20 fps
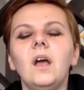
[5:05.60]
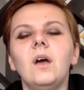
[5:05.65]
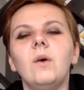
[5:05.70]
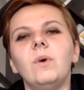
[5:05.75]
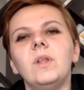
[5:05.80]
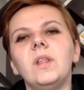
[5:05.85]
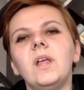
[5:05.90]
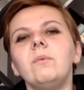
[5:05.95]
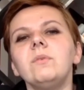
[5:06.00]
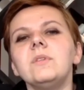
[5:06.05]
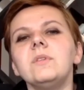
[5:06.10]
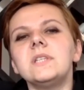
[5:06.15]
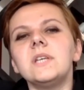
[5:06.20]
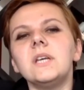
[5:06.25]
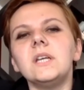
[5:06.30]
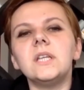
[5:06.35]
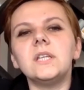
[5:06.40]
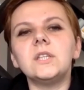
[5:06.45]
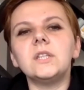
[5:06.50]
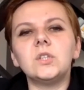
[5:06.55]
Well, I would
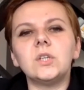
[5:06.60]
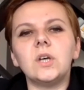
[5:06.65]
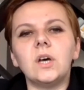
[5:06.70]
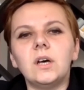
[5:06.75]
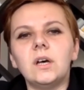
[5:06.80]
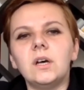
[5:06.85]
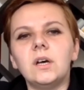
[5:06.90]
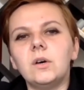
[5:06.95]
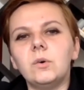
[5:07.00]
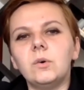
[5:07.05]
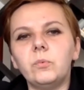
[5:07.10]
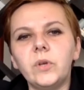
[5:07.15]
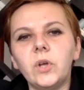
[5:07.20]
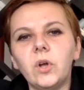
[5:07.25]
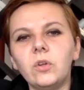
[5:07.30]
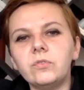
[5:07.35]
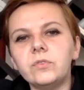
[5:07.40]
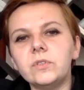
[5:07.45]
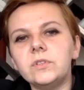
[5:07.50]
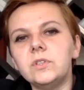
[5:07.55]
say that we
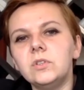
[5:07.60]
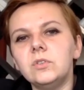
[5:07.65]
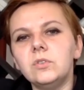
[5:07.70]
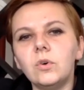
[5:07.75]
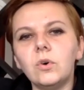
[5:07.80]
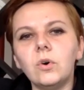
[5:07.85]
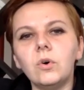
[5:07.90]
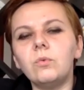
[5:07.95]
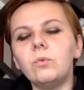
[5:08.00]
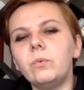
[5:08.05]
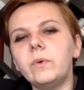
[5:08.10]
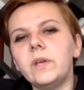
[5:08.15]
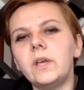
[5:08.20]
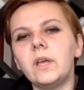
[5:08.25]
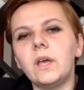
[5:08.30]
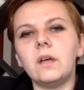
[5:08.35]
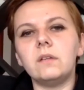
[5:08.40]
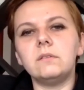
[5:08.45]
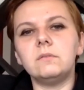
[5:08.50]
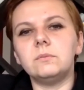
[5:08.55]
already know we
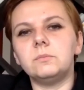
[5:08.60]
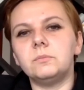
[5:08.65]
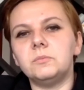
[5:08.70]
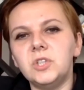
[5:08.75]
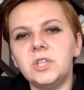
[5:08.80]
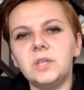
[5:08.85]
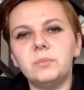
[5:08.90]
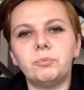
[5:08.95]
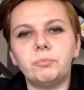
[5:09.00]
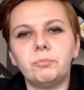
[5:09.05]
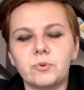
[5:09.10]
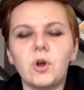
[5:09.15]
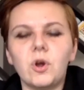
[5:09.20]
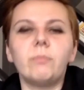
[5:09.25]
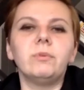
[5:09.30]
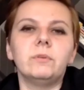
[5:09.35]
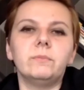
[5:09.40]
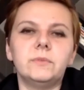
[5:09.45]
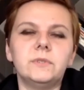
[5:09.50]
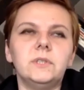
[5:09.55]
had deep
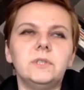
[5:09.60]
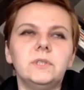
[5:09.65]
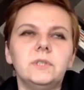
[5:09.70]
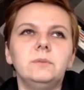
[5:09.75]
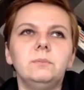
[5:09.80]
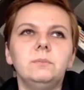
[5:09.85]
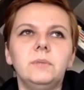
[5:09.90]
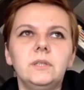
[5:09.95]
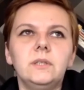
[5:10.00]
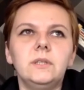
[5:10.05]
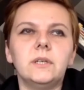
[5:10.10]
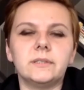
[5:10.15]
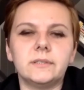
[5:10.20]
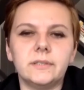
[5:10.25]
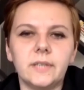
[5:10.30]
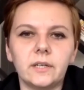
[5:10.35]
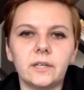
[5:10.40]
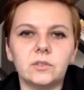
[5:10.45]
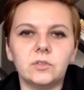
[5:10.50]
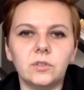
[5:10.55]
problems in media
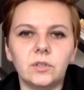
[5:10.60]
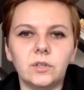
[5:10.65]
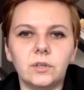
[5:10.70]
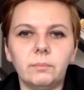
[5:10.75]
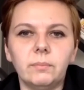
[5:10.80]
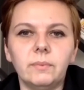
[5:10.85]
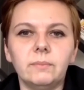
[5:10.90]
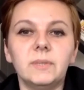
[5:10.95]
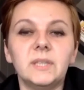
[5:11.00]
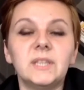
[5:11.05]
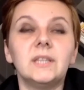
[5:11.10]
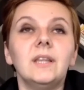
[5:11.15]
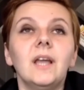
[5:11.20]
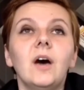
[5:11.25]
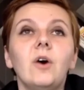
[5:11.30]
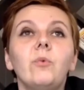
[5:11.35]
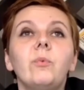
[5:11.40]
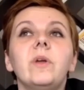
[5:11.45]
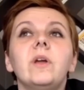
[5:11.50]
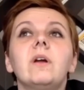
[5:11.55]
sector, but
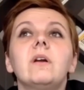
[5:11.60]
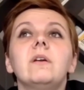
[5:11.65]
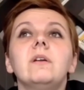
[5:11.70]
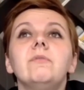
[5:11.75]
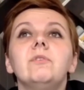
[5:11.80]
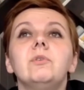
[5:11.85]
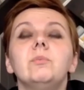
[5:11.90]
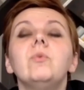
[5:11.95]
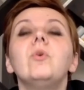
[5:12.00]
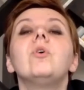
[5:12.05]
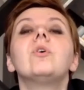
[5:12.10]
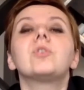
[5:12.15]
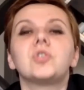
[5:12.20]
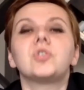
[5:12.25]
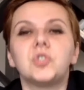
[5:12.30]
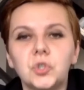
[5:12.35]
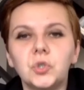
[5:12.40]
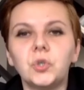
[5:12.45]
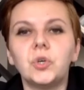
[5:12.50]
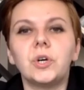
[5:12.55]
now we are even more
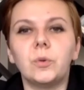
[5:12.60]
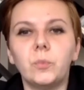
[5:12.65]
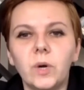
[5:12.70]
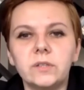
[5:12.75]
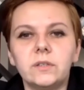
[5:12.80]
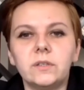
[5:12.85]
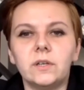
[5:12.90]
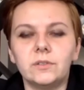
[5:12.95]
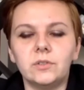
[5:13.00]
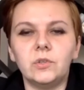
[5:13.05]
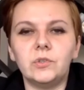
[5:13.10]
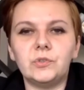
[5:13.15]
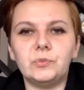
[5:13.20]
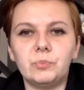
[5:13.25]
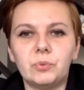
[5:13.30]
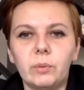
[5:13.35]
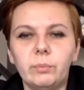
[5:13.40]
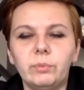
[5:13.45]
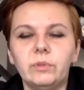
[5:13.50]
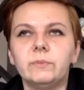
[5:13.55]
sure what are those
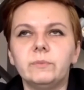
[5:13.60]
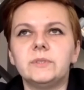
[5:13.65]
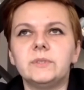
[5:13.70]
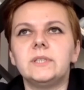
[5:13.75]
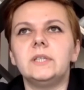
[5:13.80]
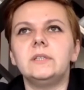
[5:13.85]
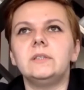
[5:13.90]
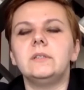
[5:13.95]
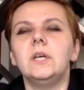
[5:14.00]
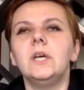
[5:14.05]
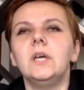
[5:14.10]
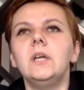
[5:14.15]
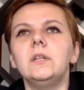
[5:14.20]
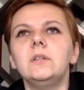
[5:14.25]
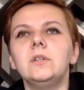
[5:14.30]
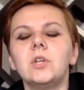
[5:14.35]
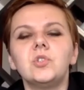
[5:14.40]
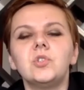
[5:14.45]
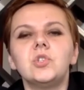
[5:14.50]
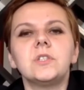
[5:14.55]
problems, and
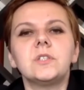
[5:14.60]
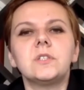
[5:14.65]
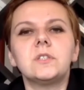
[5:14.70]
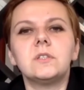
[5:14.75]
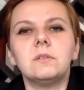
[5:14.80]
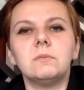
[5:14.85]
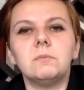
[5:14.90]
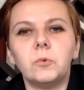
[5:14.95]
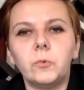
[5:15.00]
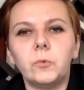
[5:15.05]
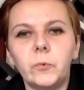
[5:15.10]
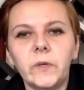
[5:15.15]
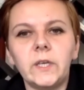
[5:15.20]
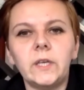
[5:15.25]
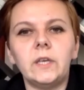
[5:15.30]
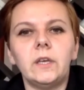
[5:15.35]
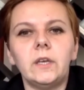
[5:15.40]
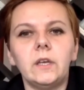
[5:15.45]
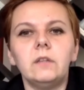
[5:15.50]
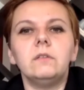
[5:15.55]
not just
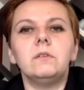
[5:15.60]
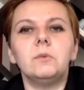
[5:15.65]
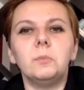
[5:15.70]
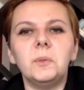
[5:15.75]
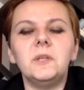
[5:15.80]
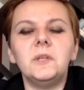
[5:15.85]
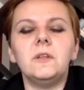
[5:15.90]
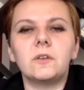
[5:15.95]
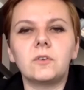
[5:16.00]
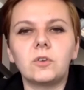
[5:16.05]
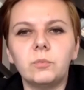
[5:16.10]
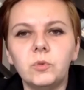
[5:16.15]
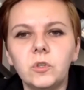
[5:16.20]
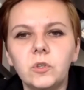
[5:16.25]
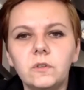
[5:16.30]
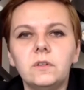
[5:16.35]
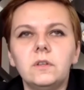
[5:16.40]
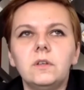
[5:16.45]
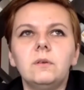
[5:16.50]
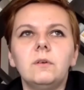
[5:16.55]
we in the media
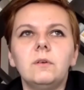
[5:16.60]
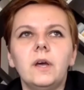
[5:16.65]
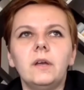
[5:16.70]
community.